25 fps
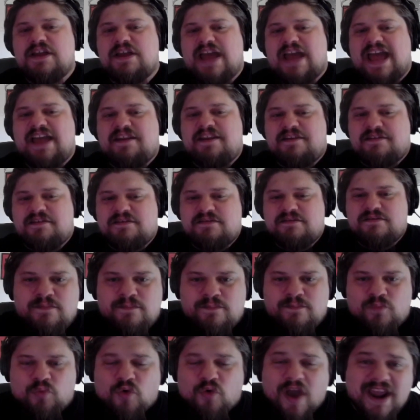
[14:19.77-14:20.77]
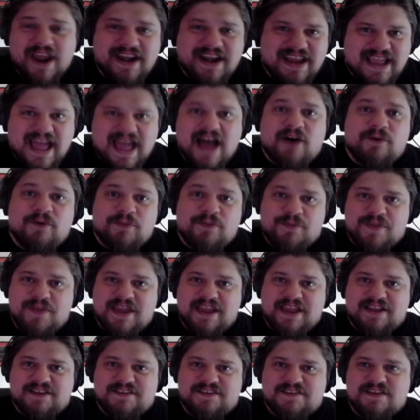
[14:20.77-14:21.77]
And writing out
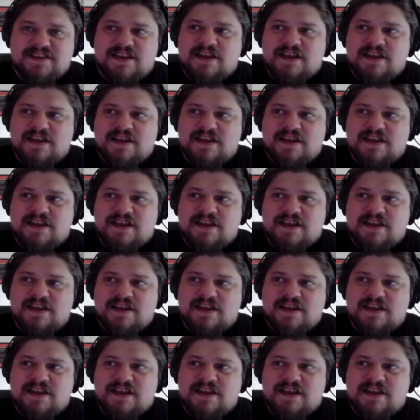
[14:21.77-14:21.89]
things